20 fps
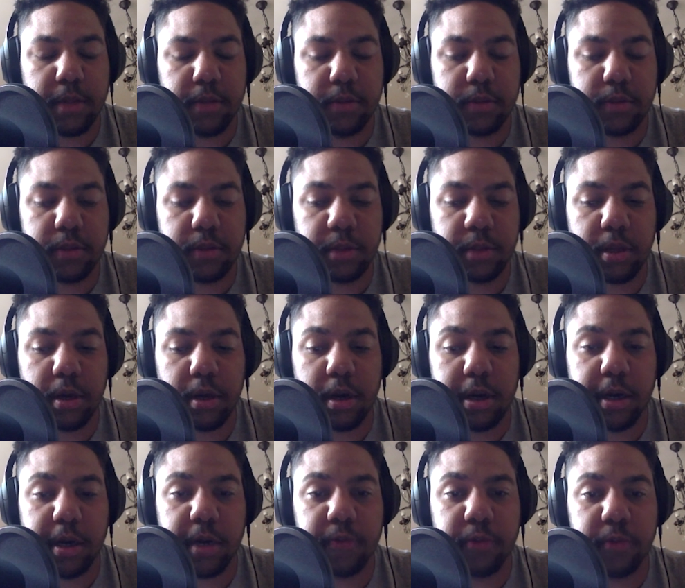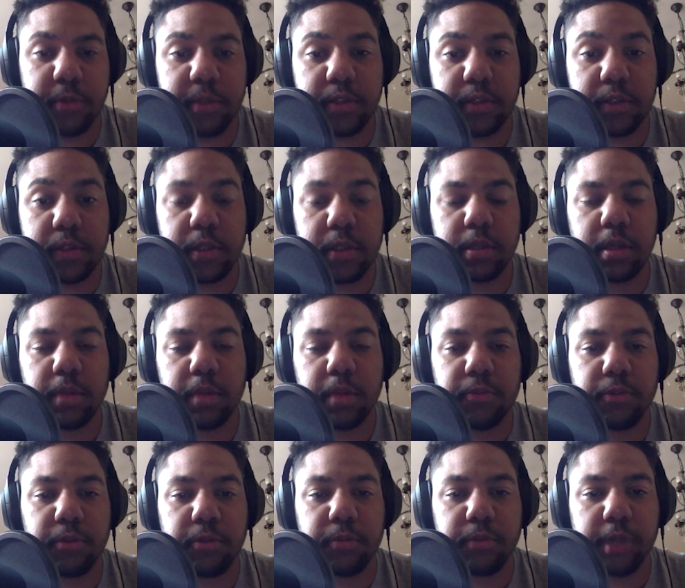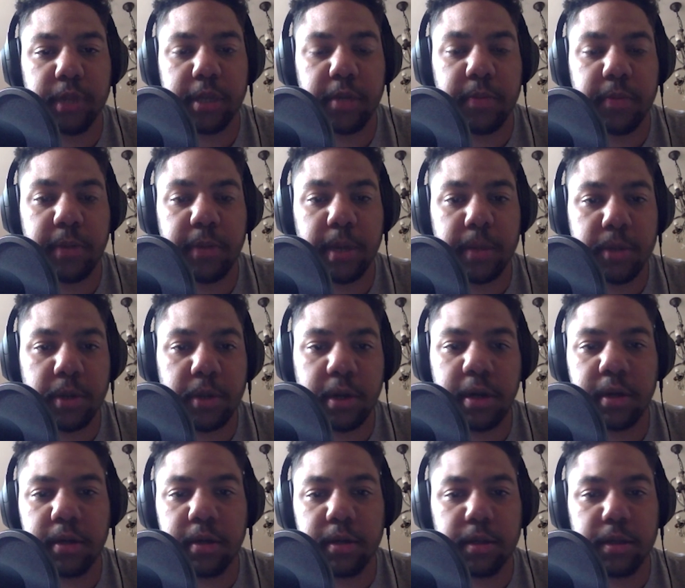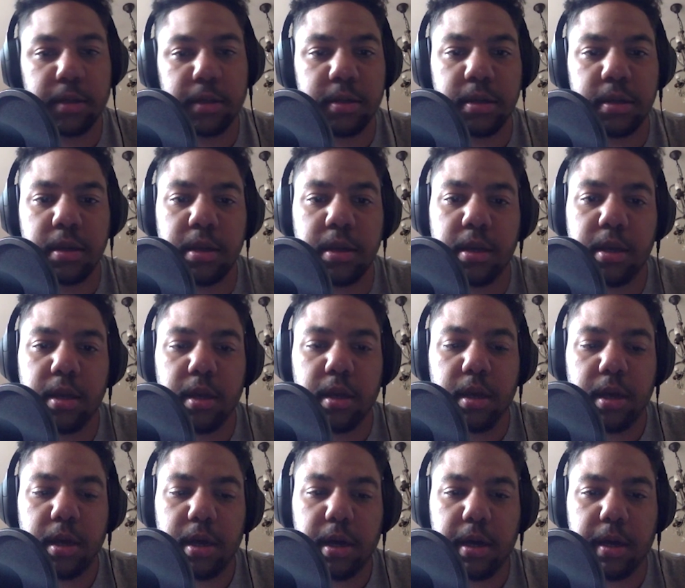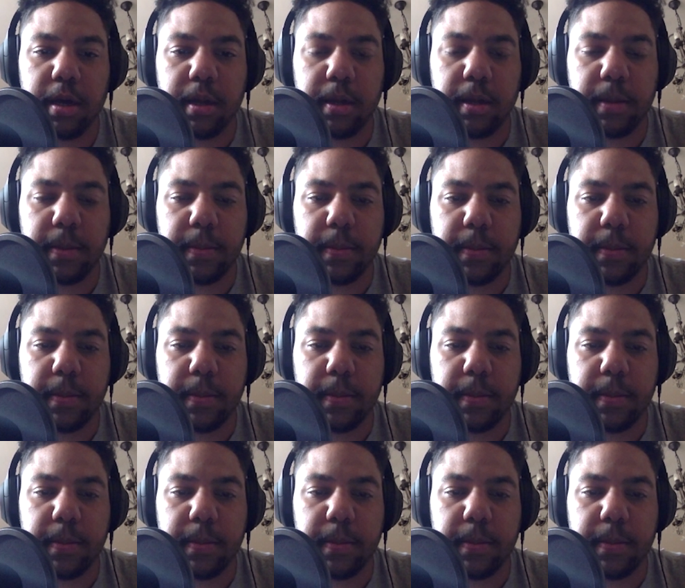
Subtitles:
some of the archival pieces did come from like your mum, your aunt, um,